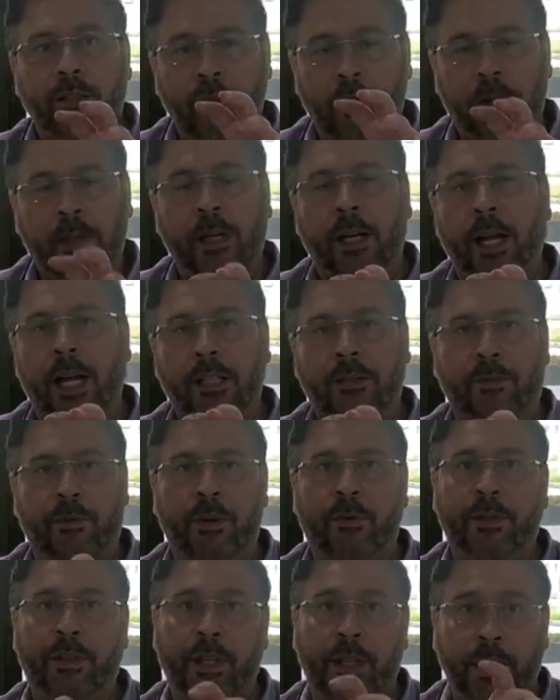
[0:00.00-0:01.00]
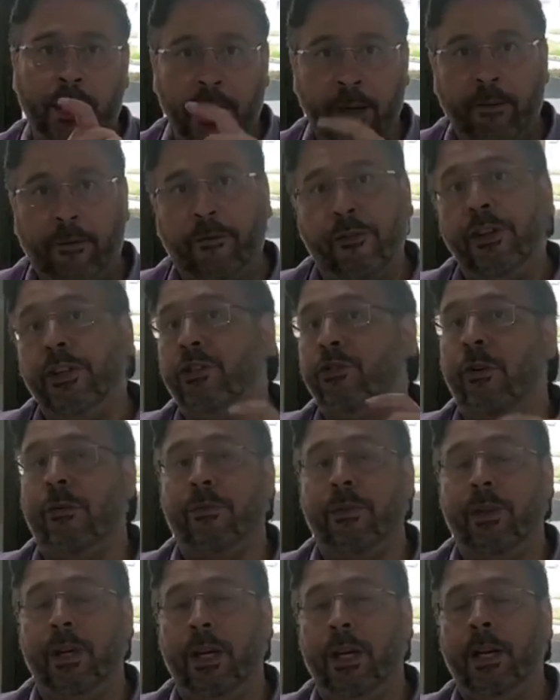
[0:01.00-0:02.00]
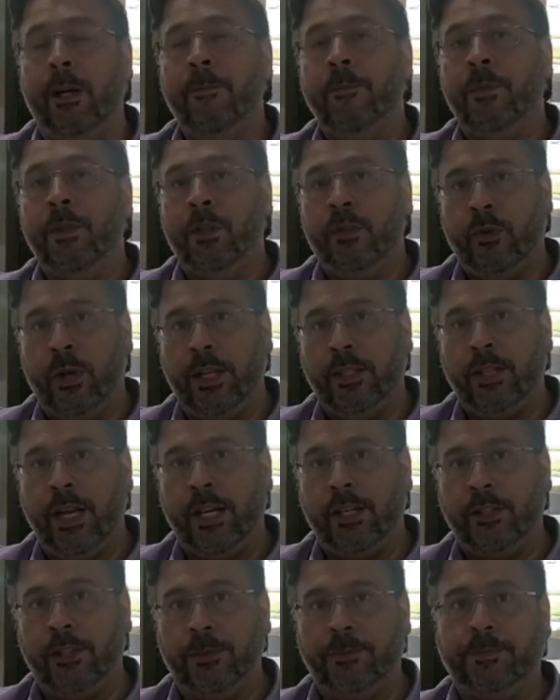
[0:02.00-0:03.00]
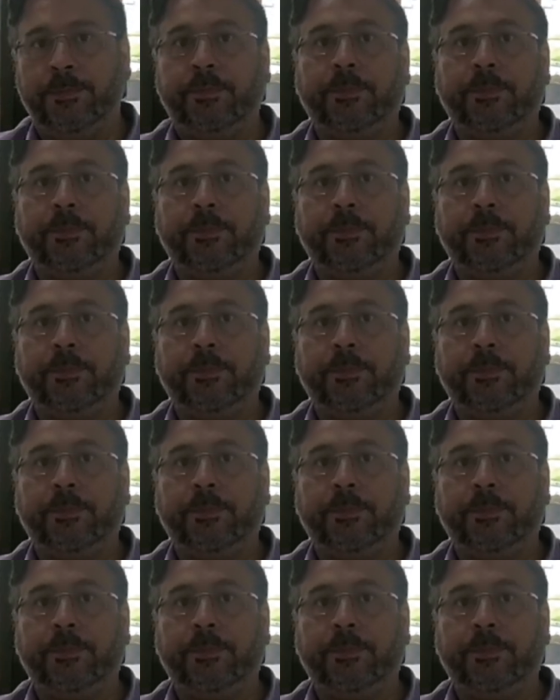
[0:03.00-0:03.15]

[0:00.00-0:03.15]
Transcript: not going to last forever, so they're going to finish off their transaction.